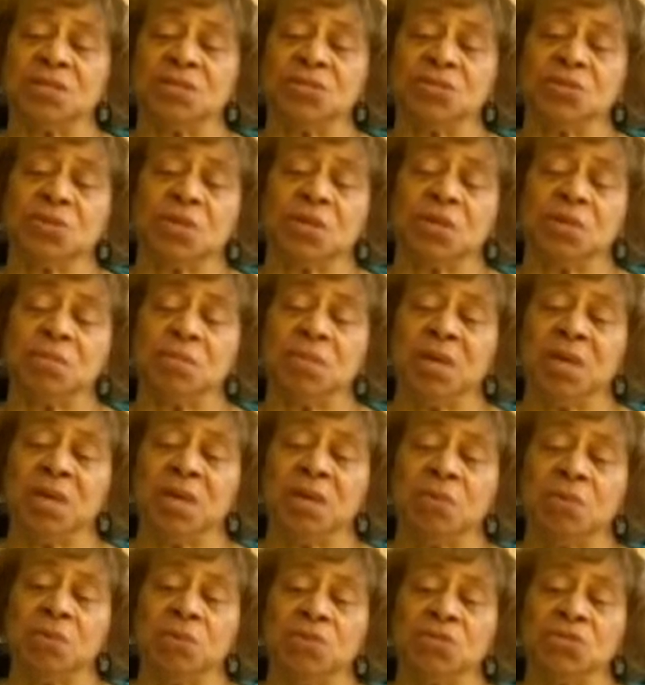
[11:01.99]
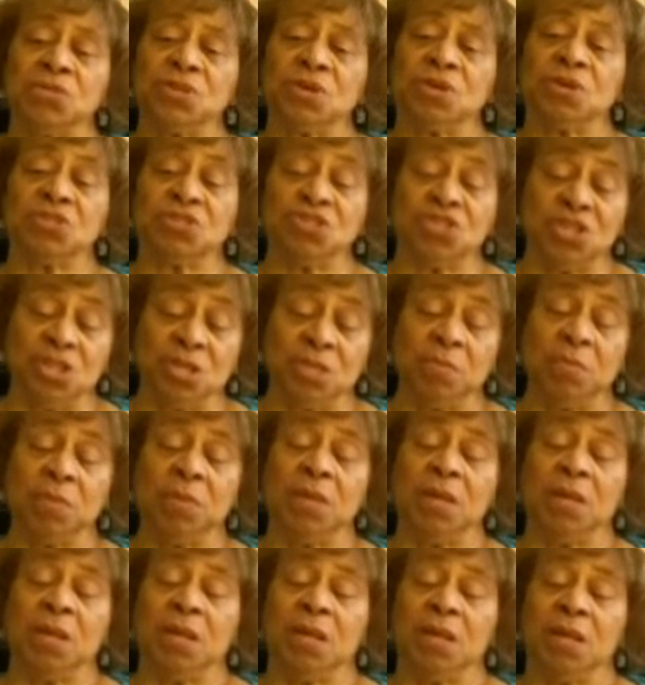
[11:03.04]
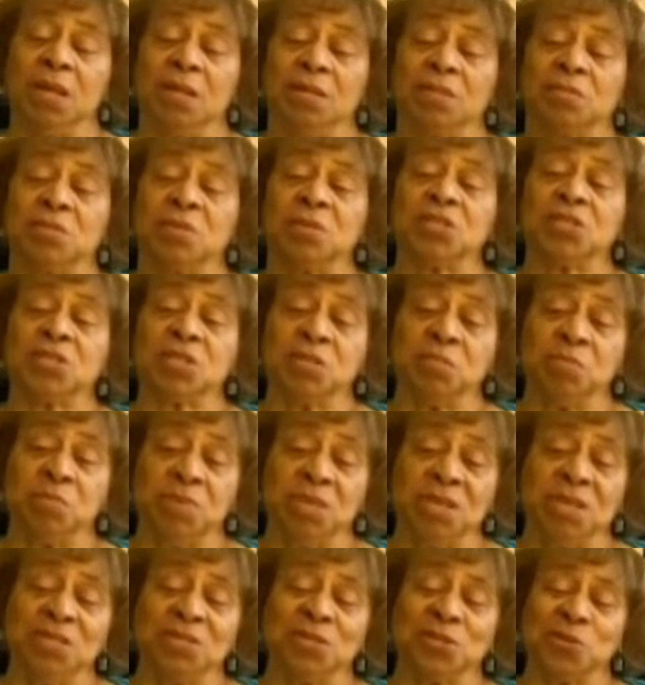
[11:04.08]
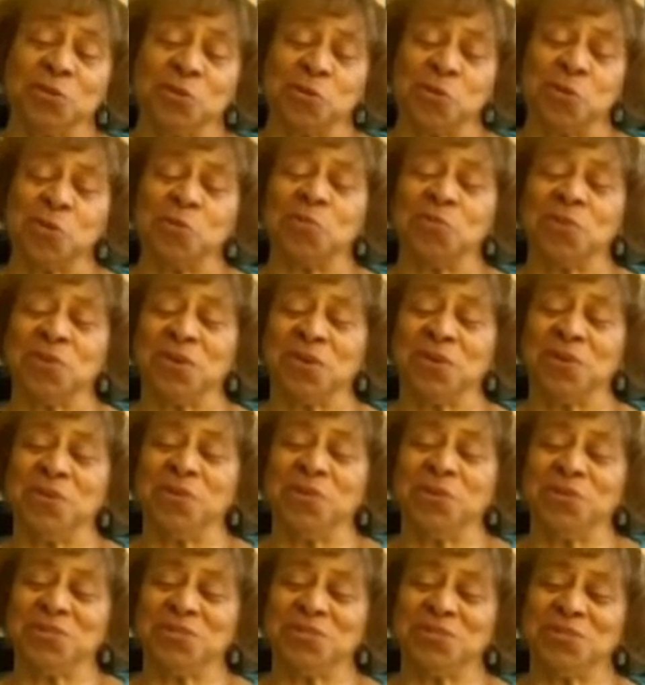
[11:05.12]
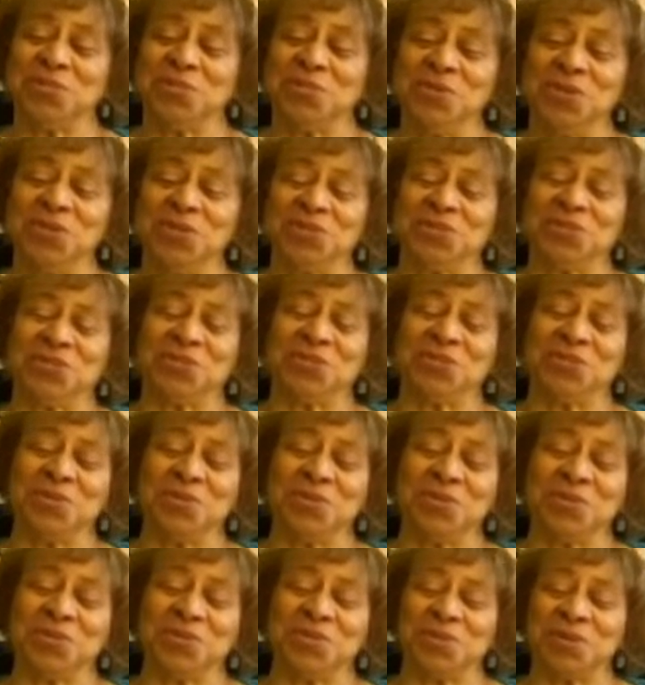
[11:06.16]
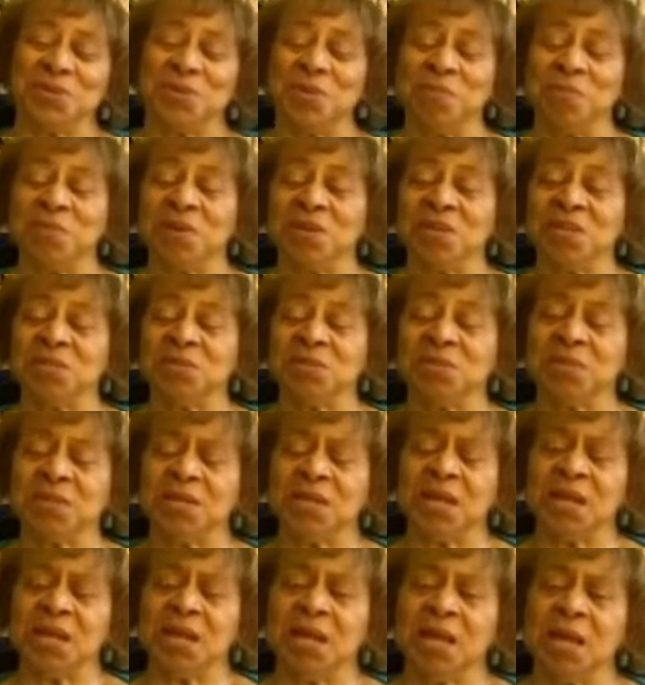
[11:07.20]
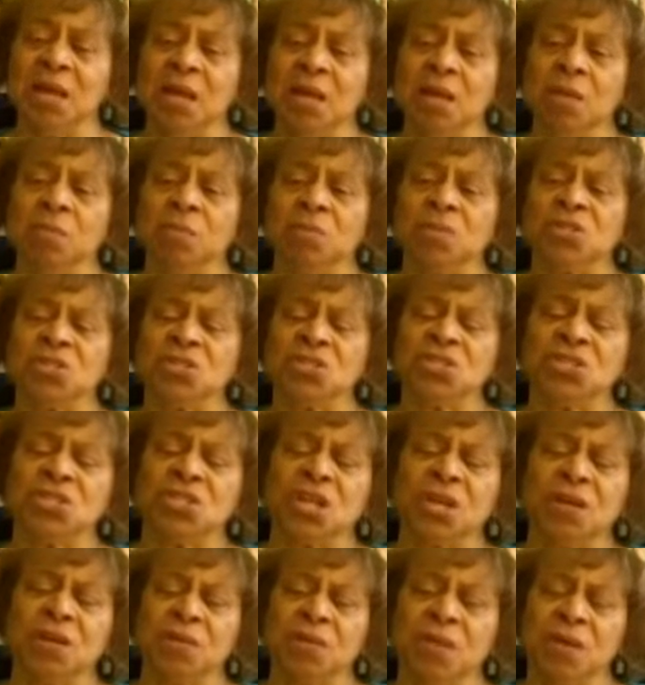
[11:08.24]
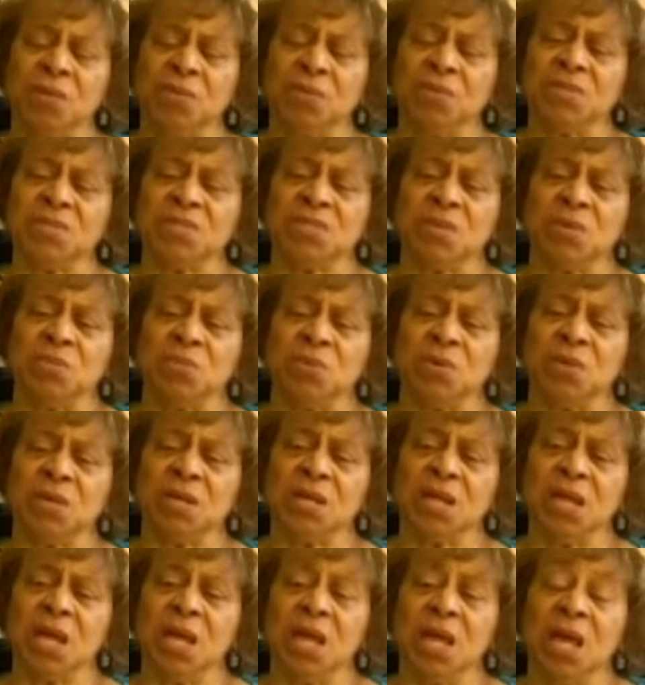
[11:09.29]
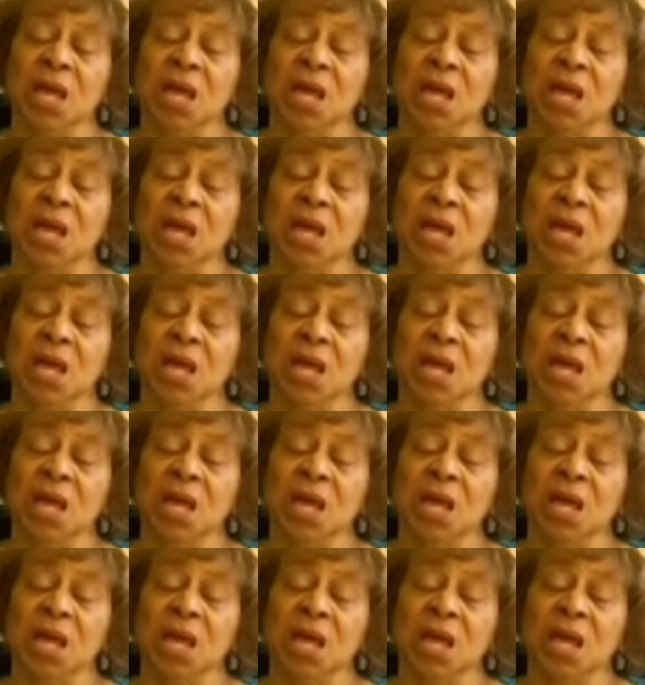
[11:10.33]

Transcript: that you can make which are cheap, especially beans and cornbread, which we used to do years ago, my husband and I. But to share that with someone.